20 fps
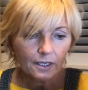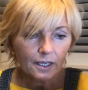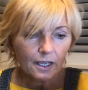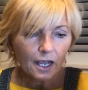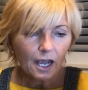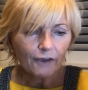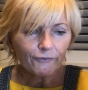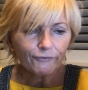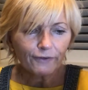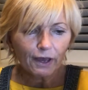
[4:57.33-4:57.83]

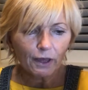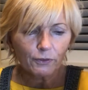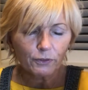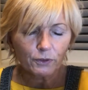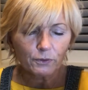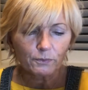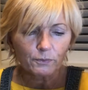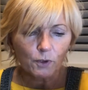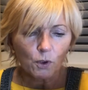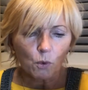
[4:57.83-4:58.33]
I found
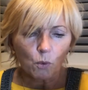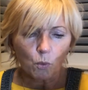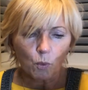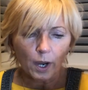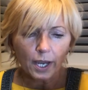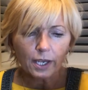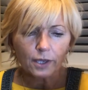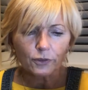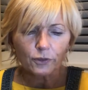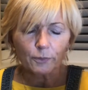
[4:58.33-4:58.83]
them
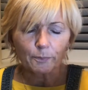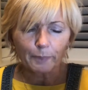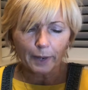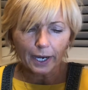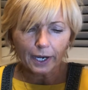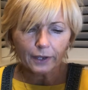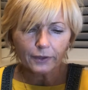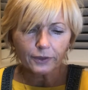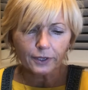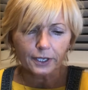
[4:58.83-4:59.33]
way at the
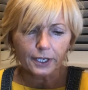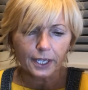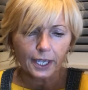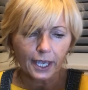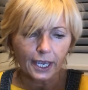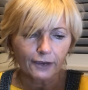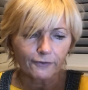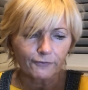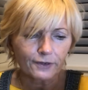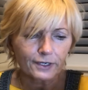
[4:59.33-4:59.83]
back of the
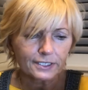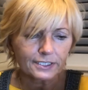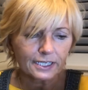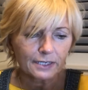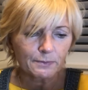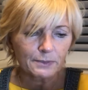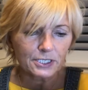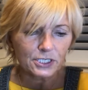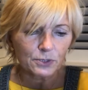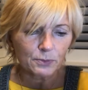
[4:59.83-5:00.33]
cave, said
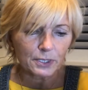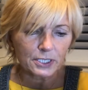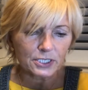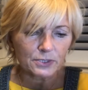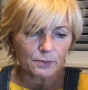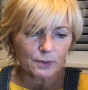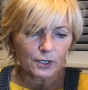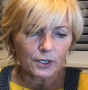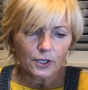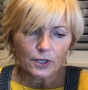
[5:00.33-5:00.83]
Mr.
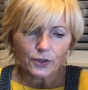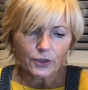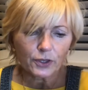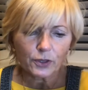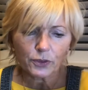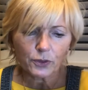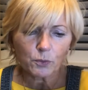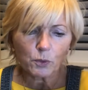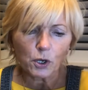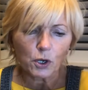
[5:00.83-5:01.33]
Winsborrow.
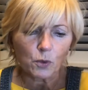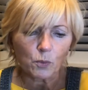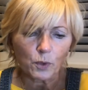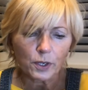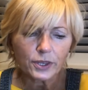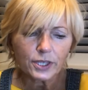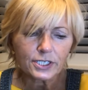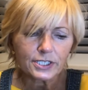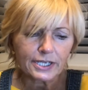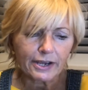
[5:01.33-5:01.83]
They weren't with
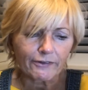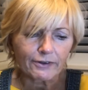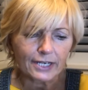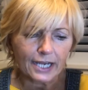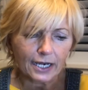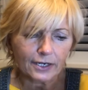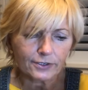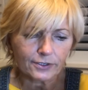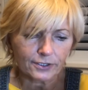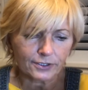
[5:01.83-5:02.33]
the
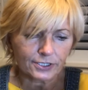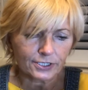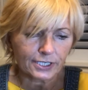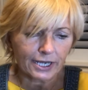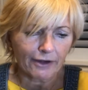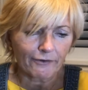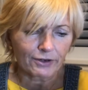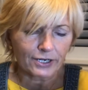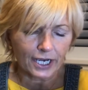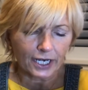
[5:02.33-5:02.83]

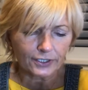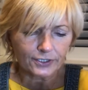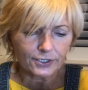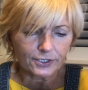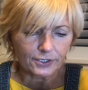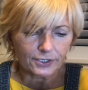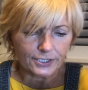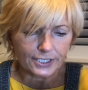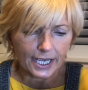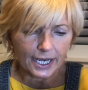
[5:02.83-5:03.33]

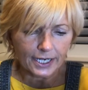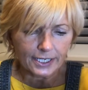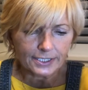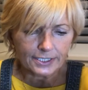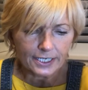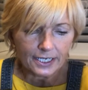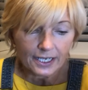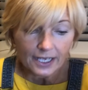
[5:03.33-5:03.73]
pterodactyl's eggs.